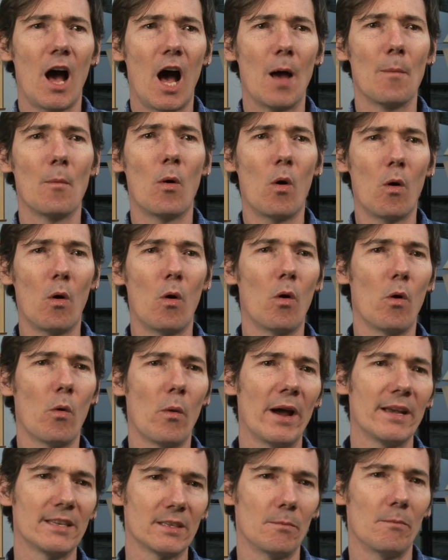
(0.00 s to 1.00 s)
I'm
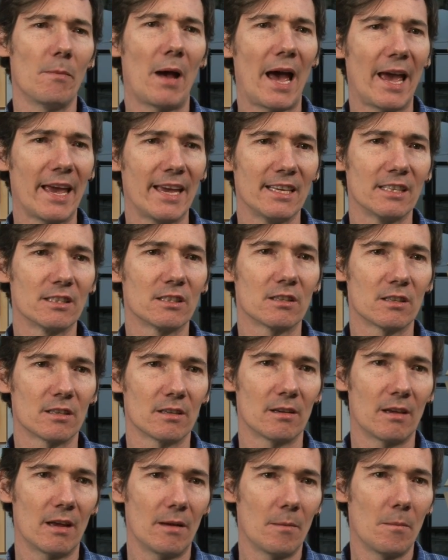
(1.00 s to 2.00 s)
always amazed
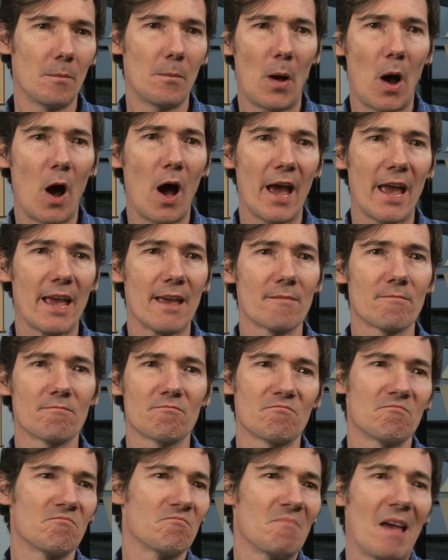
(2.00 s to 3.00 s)
by
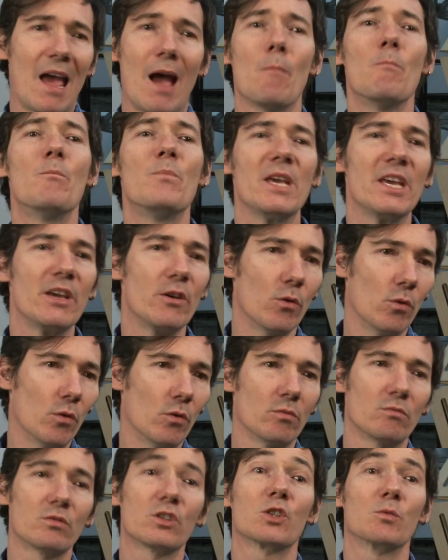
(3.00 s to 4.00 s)
how big
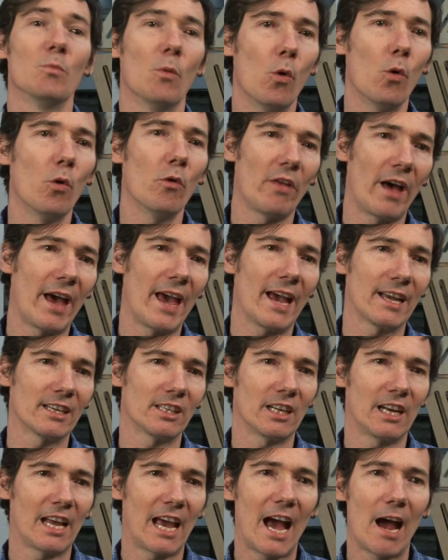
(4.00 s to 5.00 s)
or small they
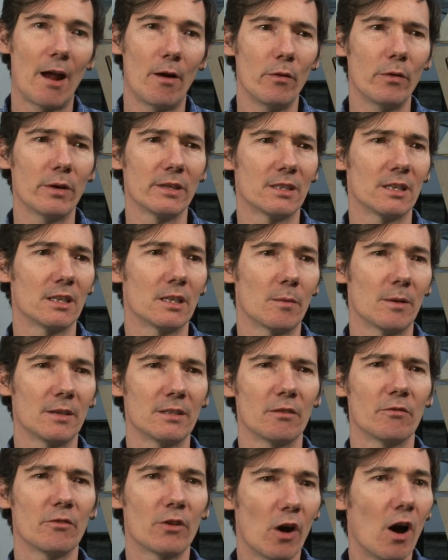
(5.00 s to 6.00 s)
actually are. I always think to
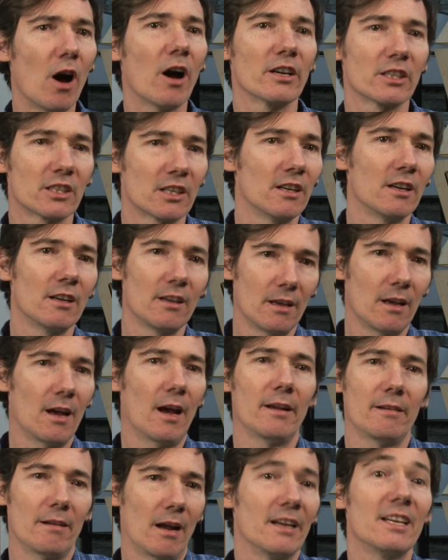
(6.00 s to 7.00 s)
myself, gosh,
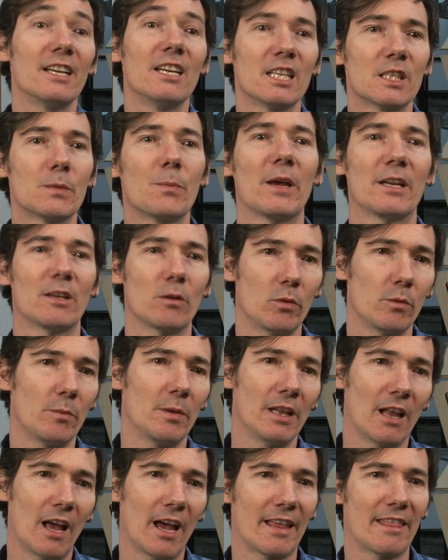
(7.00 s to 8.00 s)
I didn't expect it would
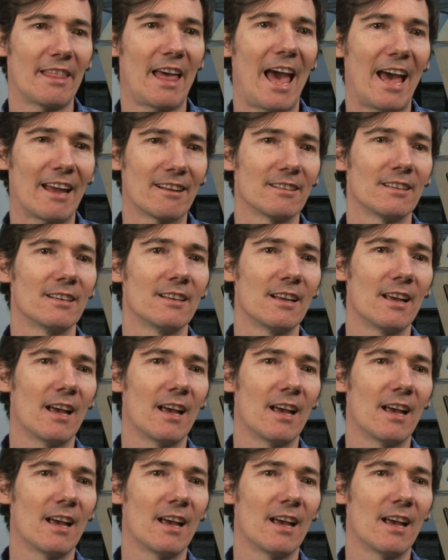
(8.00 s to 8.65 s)
be like that.